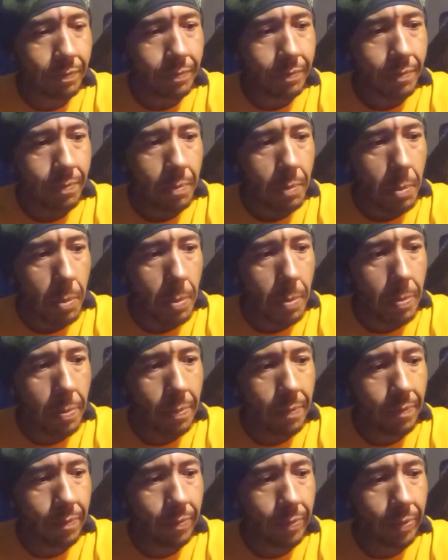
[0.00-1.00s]

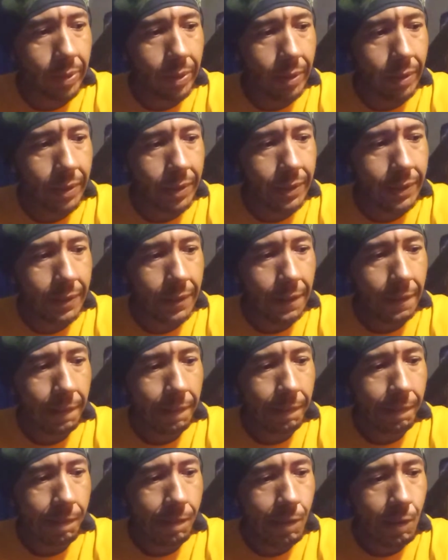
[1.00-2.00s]

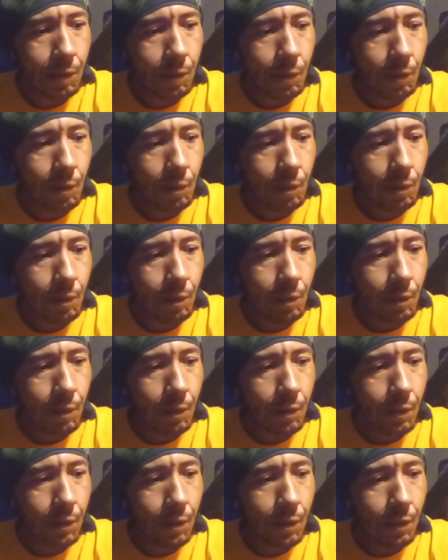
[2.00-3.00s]

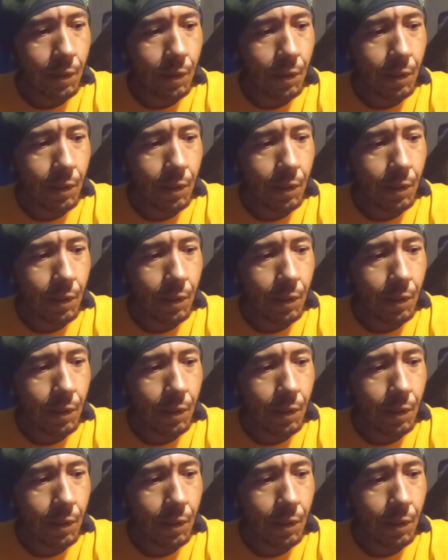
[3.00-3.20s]
Nobody speaks.